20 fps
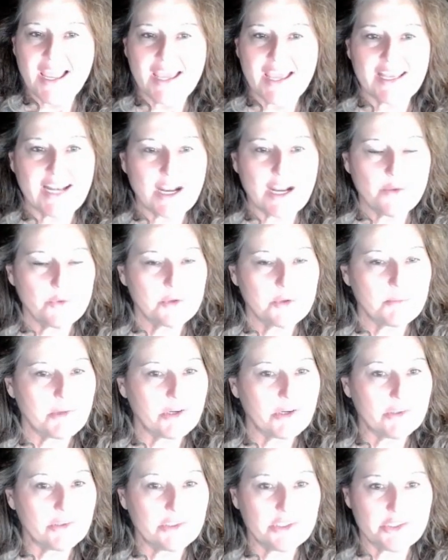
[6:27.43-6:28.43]
and I would
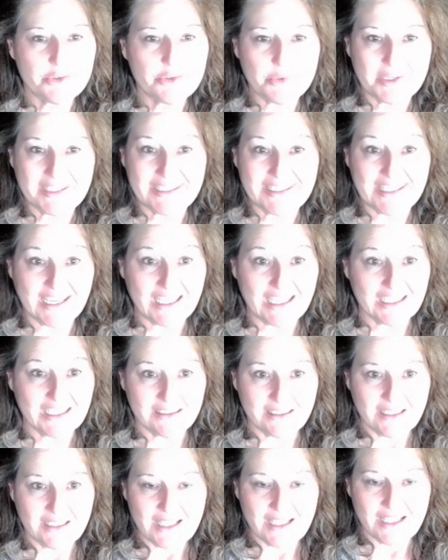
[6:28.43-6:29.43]
marry you
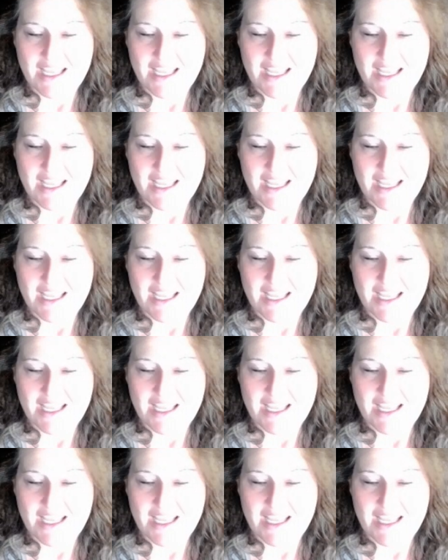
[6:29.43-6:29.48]
again